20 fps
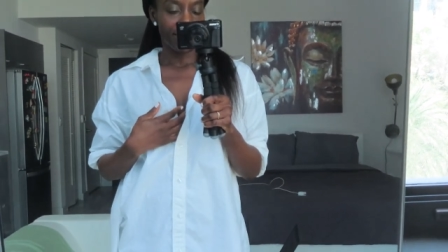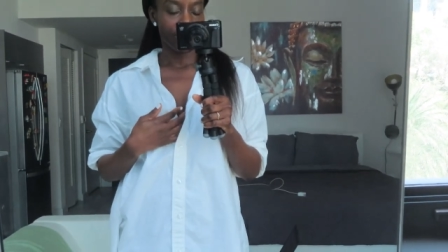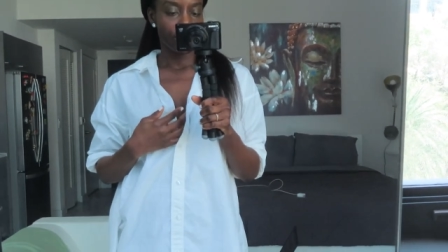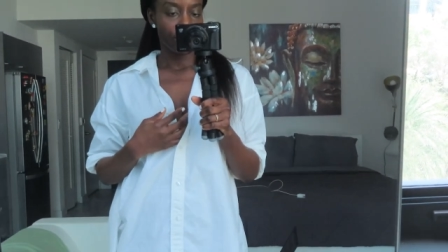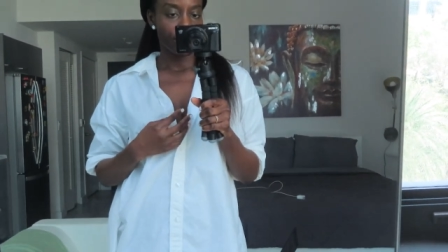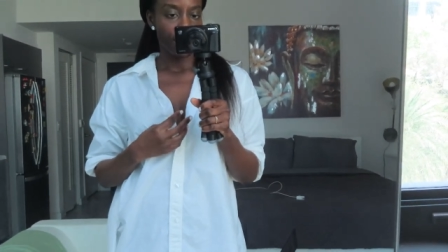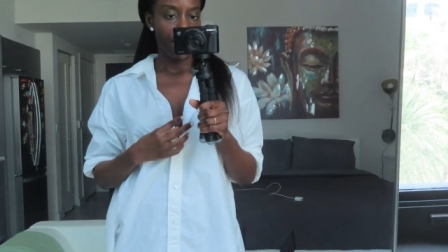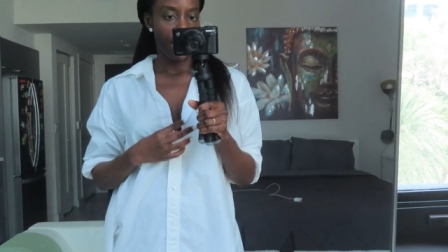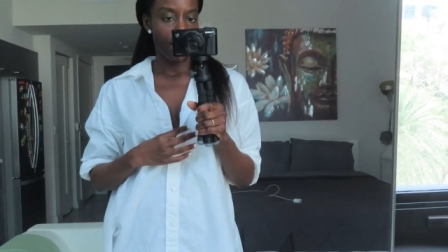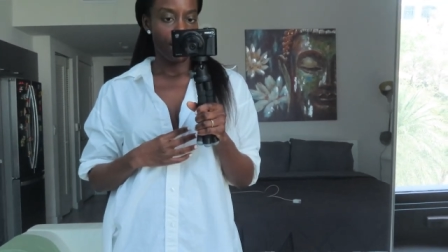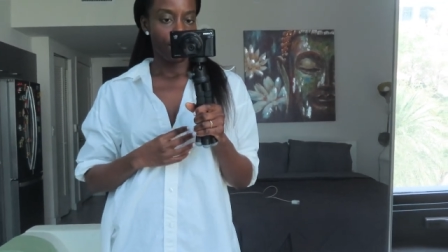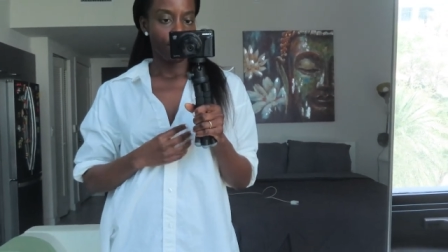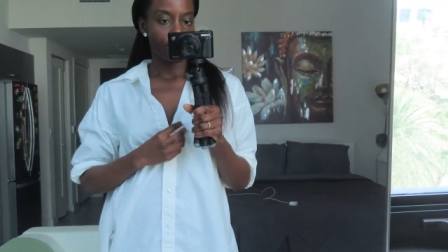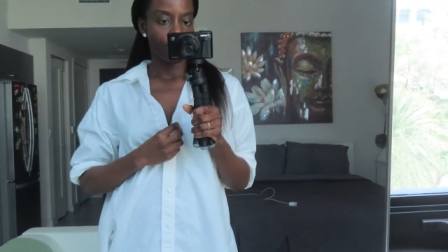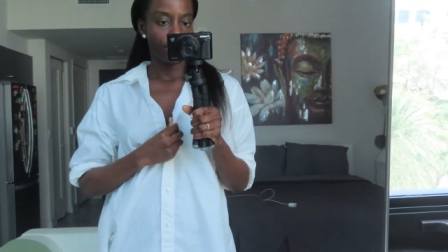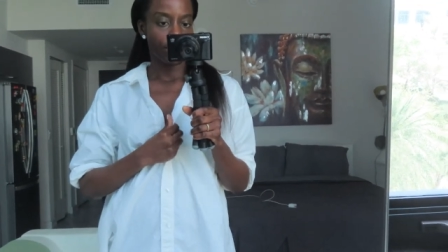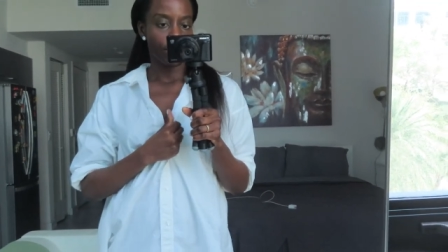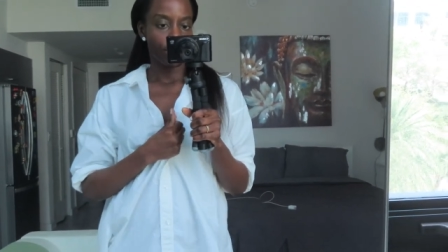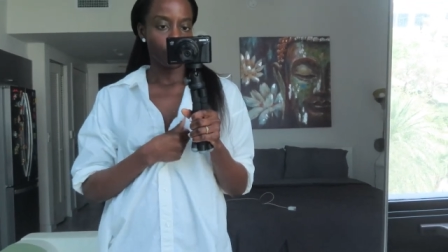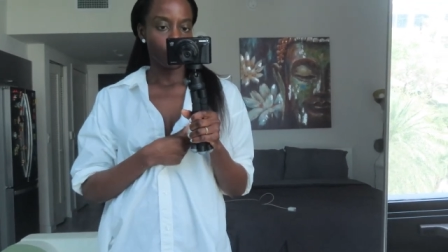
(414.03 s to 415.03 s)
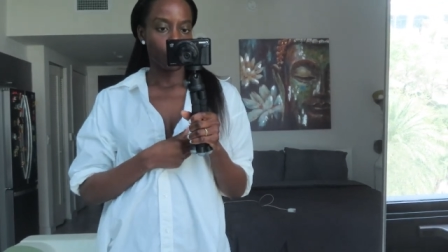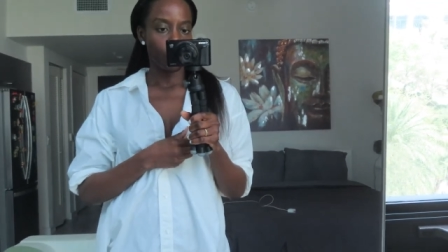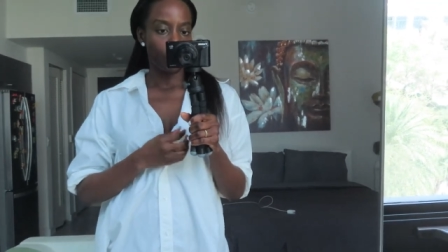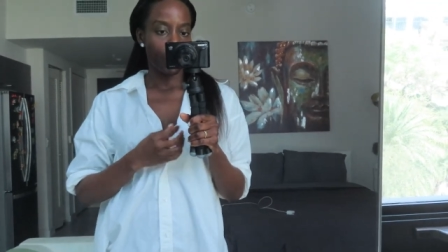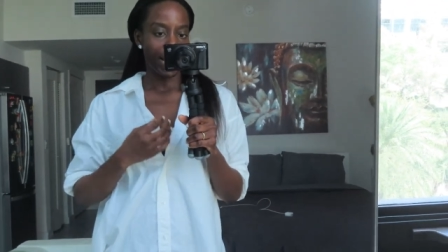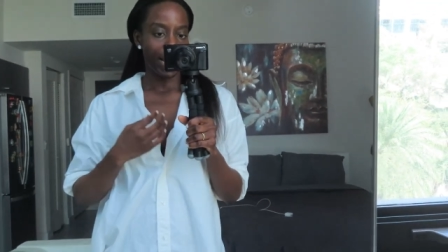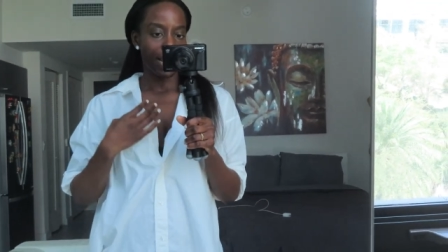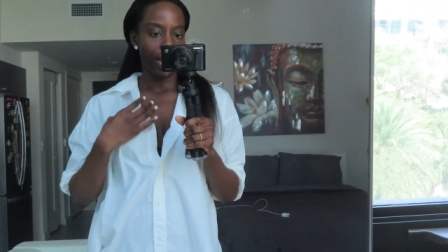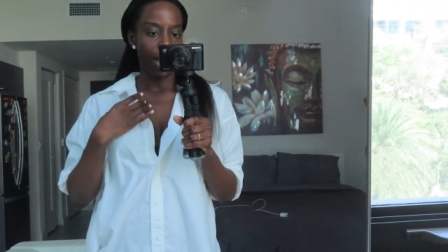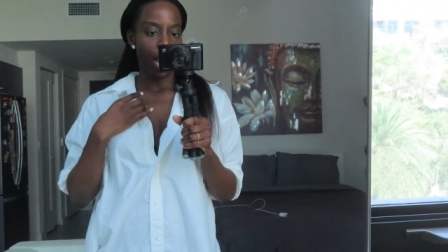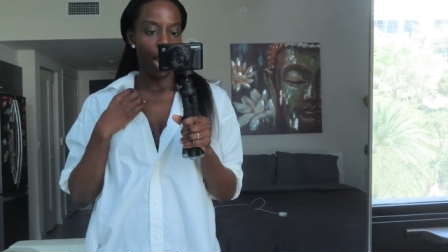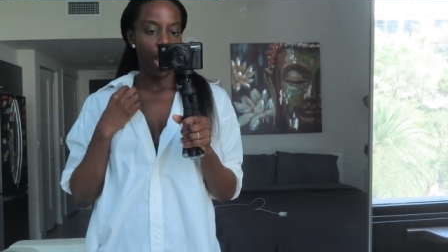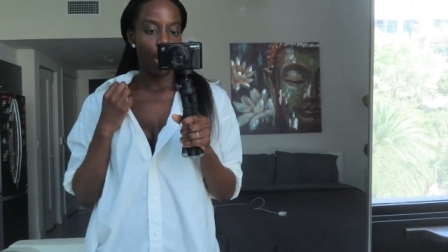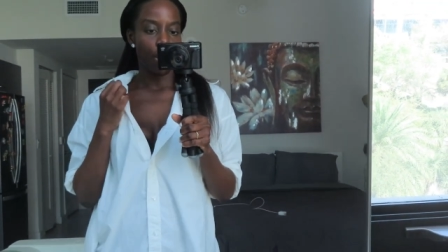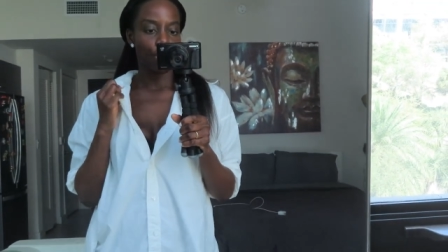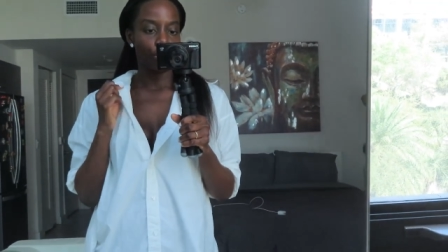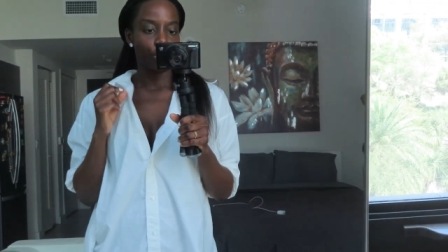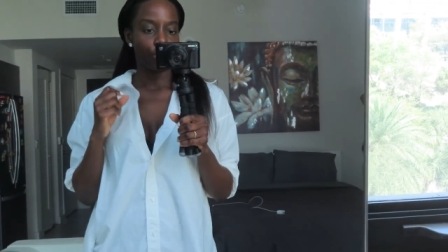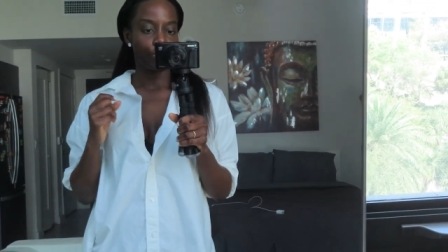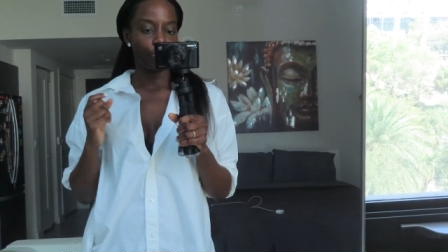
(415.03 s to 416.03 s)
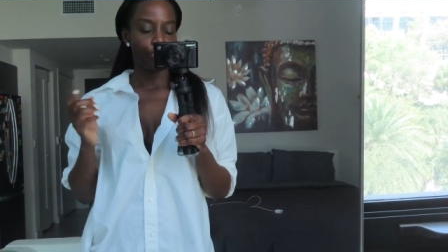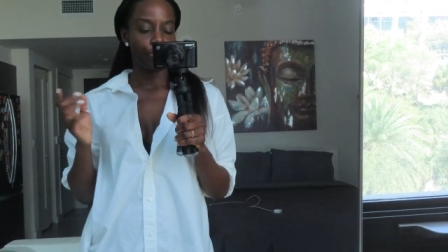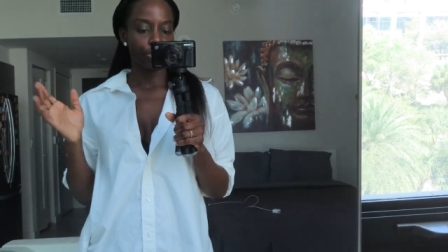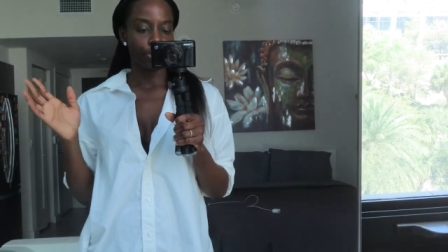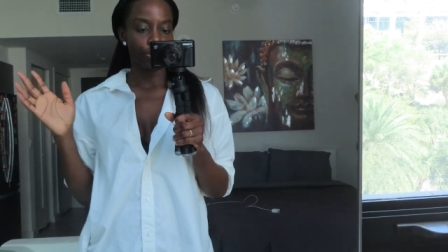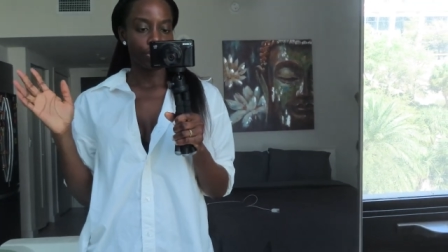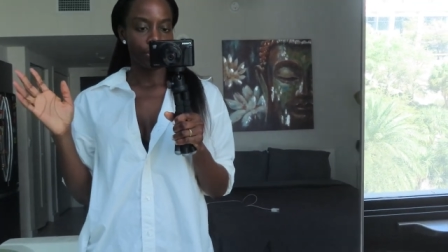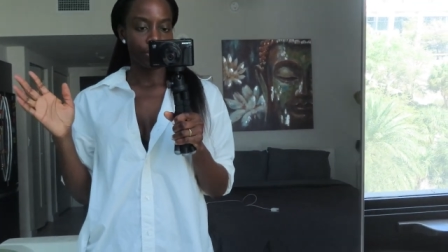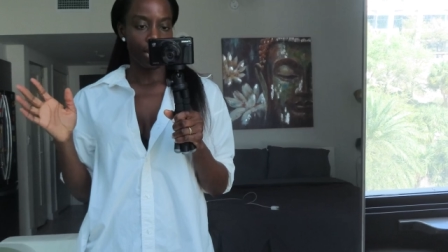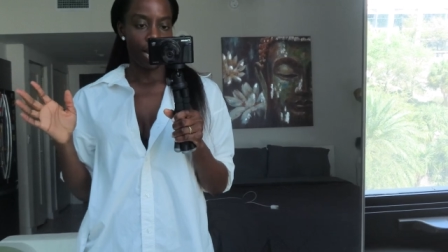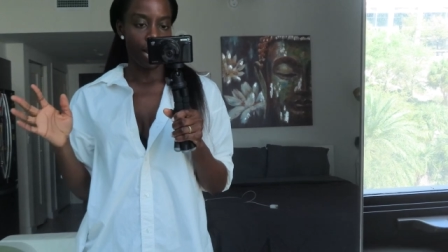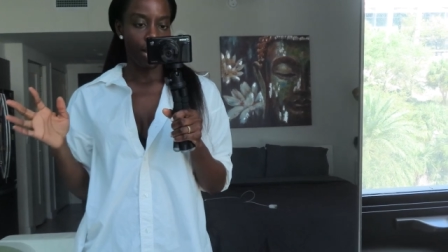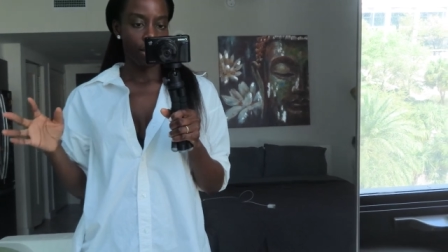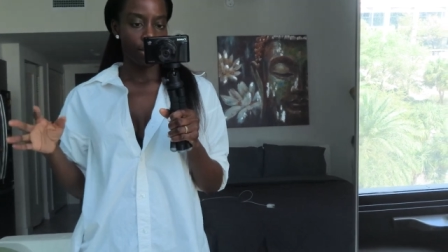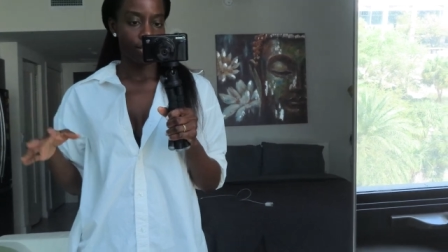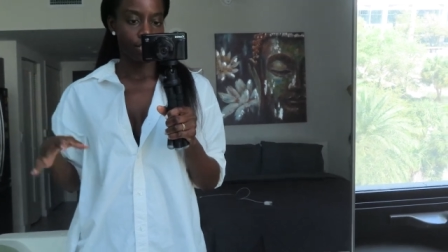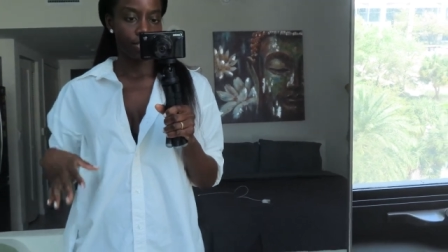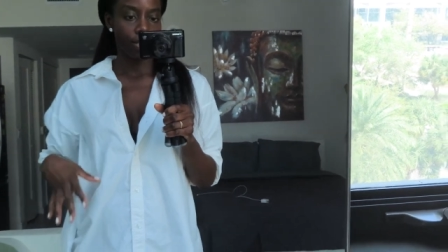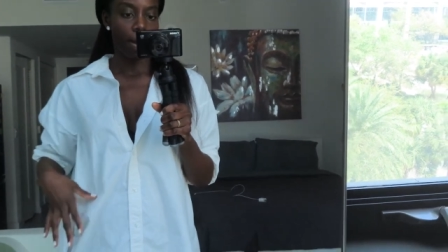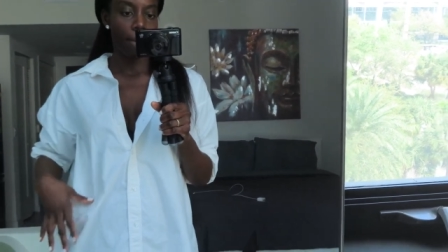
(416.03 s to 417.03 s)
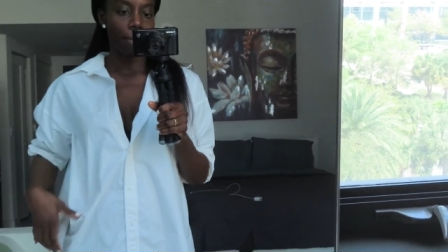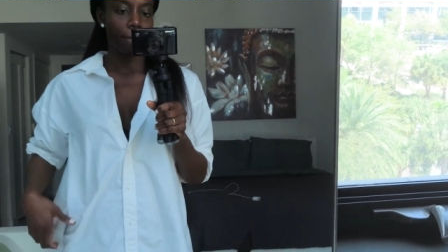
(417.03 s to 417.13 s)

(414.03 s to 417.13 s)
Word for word: I just have this white oversized